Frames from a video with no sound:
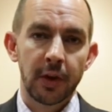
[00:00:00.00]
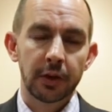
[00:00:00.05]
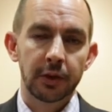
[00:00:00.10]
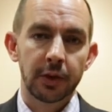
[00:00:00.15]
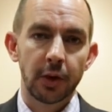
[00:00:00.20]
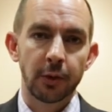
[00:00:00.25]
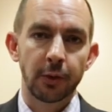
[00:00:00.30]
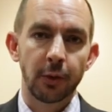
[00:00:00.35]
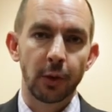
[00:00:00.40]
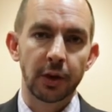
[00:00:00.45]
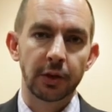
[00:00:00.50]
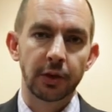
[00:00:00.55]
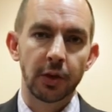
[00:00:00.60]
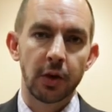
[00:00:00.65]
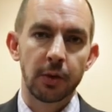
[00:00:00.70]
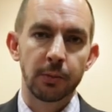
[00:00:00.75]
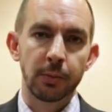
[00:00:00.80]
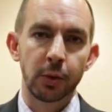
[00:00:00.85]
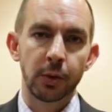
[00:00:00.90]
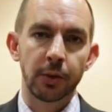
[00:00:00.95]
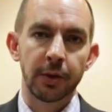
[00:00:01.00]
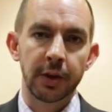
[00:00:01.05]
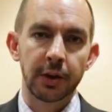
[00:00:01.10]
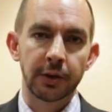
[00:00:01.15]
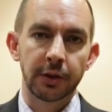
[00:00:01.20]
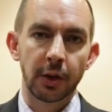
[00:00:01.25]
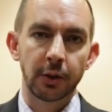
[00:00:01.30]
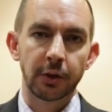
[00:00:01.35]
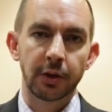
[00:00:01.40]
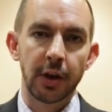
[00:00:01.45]
So for example, the
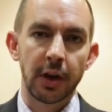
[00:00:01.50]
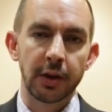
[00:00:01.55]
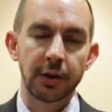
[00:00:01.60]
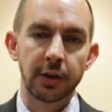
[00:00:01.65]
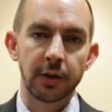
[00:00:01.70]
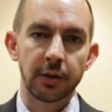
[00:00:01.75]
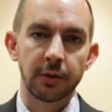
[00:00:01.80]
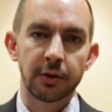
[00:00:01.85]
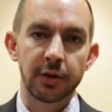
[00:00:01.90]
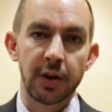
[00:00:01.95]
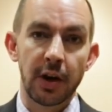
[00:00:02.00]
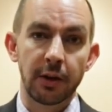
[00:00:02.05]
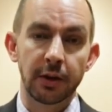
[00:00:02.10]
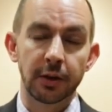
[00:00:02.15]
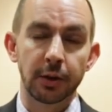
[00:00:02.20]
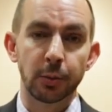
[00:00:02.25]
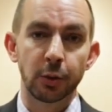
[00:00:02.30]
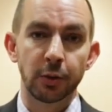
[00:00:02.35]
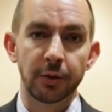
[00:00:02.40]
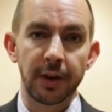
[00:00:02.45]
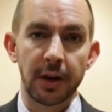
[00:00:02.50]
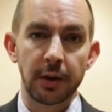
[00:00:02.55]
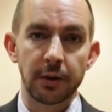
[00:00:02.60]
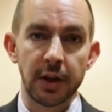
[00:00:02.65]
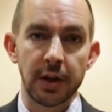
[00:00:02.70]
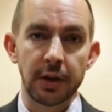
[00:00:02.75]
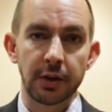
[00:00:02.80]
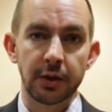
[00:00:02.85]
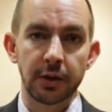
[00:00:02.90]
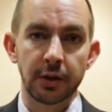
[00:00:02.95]
Association of Charitable
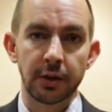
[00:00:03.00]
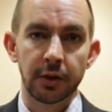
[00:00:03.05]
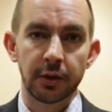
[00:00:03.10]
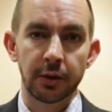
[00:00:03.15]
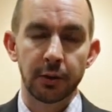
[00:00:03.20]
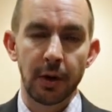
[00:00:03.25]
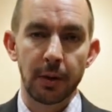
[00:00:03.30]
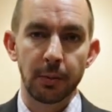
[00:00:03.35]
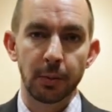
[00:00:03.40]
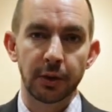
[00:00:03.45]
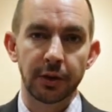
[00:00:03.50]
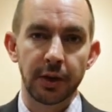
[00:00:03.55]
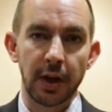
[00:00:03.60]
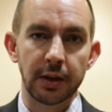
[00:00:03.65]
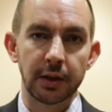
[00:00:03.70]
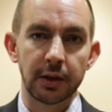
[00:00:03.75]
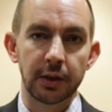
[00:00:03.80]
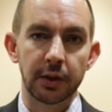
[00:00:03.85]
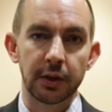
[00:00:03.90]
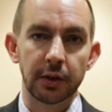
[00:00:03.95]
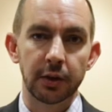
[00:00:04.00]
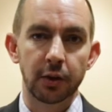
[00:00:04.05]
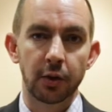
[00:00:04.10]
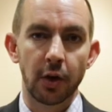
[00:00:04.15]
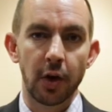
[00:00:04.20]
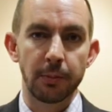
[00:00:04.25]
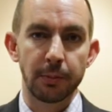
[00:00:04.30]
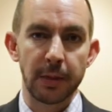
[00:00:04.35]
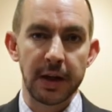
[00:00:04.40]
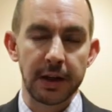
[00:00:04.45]
Foundations represents
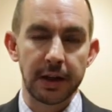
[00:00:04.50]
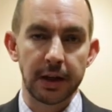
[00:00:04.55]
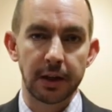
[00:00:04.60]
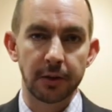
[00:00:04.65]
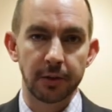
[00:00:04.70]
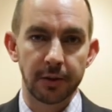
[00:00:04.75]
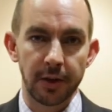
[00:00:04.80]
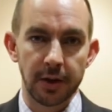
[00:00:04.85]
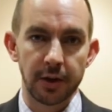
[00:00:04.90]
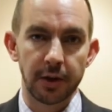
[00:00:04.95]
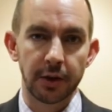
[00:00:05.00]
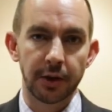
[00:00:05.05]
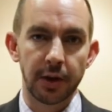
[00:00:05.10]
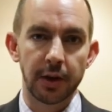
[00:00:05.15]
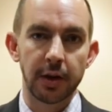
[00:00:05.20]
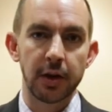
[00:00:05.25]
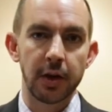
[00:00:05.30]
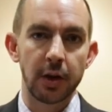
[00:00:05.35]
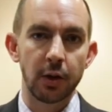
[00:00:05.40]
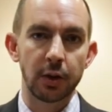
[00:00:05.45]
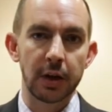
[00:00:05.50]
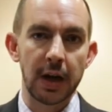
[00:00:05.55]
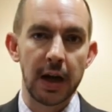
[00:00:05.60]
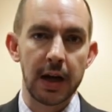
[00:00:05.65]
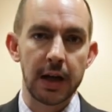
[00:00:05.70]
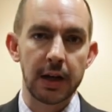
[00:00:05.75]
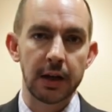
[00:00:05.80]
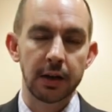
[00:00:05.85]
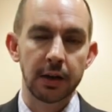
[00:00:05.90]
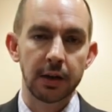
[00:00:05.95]
grant-making funders in the
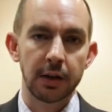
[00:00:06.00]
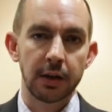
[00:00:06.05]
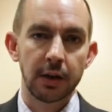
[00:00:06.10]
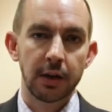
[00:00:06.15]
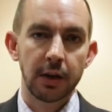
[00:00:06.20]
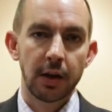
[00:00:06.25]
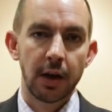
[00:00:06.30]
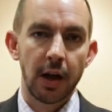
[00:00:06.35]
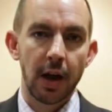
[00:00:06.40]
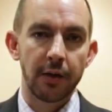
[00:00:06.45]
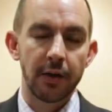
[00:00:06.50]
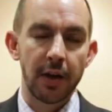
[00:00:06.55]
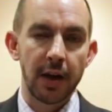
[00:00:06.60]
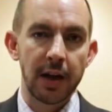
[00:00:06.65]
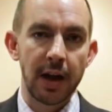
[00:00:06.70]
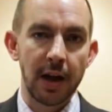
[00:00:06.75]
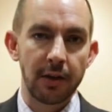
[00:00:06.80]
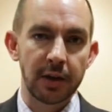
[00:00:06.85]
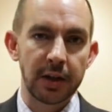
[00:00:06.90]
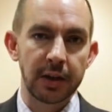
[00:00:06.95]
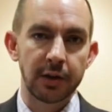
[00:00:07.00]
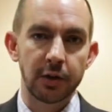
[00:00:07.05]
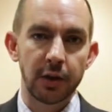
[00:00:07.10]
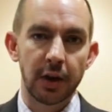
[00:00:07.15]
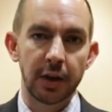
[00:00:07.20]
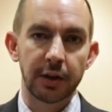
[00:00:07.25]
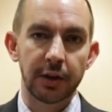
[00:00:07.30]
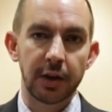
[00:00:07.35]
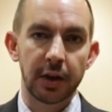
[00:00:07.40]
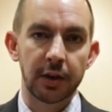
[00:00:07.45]
UK and they have an
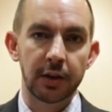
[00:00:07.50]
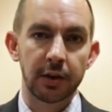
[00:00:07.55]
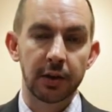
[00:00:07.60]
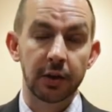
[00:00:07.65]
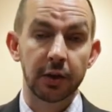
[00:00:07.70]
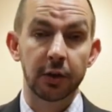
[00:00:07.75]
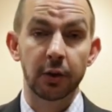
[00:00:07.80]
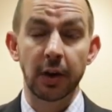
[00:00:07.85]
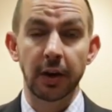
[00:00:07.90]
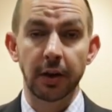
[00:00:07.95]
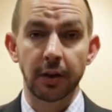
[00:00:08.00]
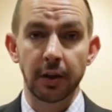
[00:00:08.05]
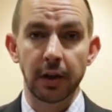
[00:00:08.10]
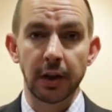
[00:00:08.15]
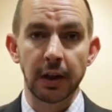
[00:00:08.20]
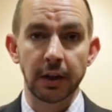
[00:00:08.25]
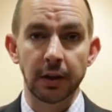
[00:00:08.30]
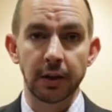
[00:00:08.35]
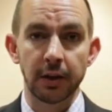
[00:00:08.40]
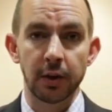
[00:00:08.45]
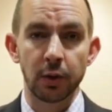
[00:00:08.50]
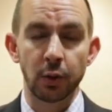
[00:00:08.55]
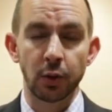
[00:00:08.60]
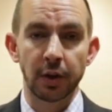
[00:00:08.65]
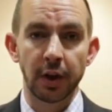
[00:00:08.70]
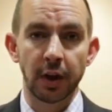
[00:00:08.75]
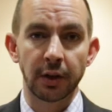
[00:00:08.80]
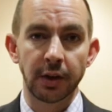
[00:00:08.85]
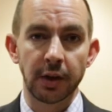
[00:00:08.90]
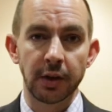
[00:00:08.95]
interest in strengthening the
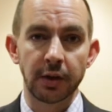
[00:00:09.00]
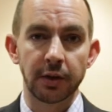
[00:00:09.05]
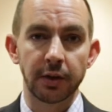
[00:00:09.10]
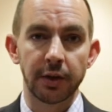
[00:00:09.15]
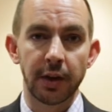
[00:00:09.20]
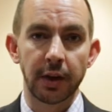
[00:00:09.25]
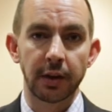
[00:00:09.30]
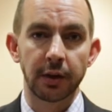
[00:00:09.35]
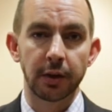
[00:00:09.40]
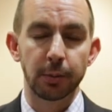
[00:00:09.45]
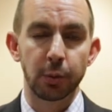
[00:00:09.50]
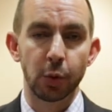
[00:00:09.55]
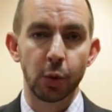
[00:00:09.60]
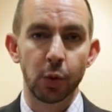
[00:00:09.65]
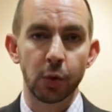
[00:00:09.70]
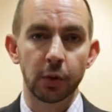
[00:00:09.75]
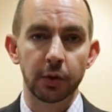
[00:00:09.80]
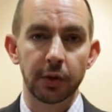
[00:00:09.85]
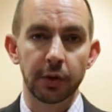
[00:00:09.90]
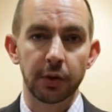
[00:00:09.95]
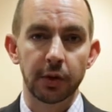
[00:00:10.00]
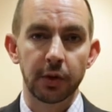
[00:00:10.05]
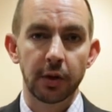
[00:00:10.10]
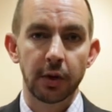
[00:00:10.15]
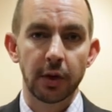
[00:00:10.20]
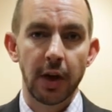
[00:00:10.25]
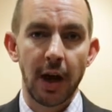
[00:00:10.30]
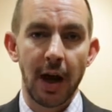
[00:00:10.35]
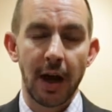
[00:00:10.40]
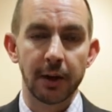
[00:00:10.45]
organisations they support
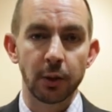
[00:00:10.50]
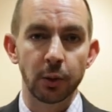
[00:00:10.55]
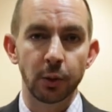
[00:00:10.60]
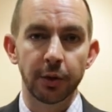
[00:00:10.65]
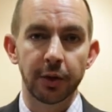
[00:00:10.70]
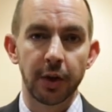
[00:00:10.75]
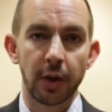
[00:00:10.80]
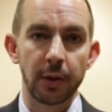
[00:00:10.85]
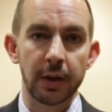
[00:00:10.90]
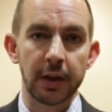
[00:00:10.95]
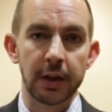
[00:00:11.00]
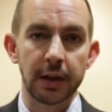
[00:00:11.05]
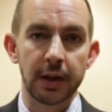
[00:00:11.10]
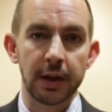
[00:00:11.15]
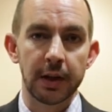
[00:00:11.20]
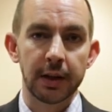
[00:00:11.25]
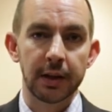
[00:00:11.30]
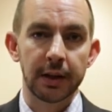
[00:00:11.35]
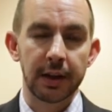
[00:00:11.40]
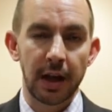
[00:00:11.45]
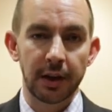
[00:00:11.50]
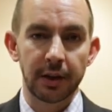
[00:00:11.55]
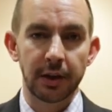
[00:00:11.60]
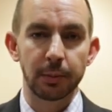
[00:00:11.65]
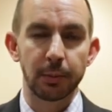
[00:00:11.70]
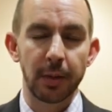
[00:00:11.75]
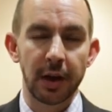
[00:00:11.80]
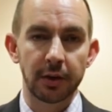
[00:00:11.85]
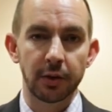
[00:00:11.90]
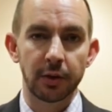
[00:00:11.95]
and also in
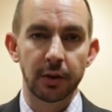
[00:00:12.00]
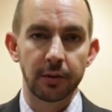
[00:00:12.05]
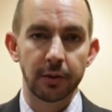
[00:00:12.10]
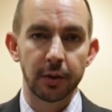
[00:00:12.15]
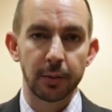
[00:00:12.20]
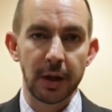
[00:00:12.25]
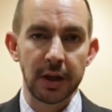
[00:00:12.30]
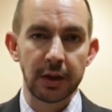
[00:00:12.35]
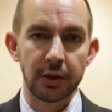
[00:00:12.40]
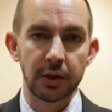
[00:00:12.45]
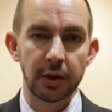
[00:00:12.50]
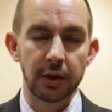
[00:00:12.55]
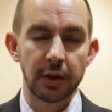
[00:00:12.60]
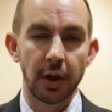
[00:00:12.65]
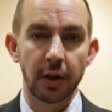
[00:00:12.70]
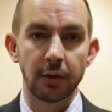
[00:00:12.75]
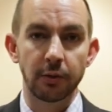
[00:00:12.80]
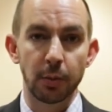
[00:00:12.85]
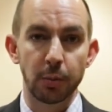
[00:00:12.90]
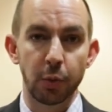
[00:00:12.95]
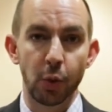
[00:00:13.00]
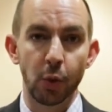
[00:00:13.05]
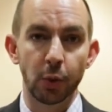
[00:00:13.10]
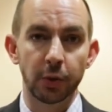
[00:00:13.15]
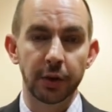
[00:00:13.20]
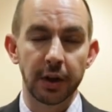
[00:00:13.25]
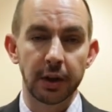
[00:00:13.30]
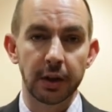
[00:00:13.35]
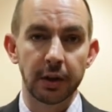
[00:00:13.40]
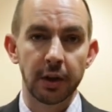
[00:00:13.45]
getting better information and
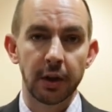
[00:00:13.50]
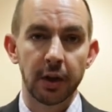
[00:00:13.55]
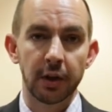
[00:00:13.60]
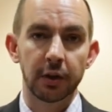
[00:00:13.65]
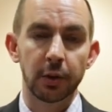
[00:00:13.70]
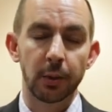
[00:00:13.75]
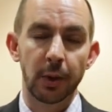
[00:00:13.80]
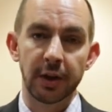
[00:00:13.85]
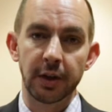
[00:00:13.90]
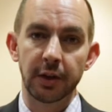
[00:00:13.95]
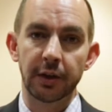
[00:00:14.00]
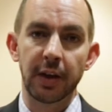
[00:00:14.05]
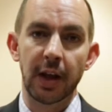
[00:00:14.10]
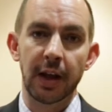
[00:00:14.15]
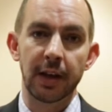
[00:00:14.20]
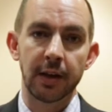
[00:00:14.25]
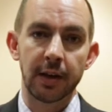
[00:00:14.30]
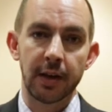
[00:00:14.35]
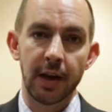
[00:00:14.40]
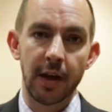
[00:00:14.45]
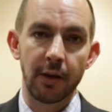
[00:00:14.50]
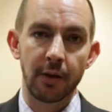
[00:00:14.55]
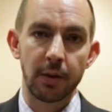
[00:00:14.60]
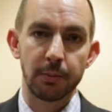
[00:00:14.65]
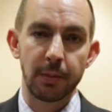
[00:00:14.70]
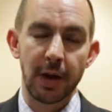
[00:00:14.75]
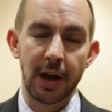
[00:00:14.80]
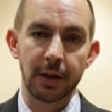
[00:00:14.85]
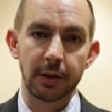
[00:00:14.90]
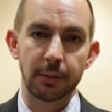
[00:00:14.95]
reporting to understand their
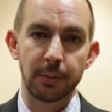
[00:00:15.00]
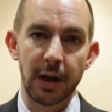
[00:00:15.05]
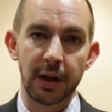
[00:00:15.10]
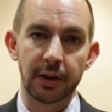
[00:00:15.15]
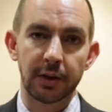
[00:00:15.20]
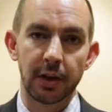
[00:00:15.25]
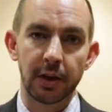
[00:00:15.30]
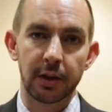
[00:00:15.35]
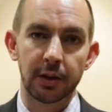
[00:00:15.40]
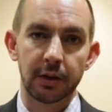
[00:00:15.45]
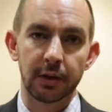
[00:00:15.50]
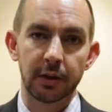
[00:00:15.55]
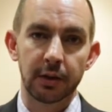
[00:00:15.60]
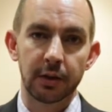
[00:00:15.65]
impact better.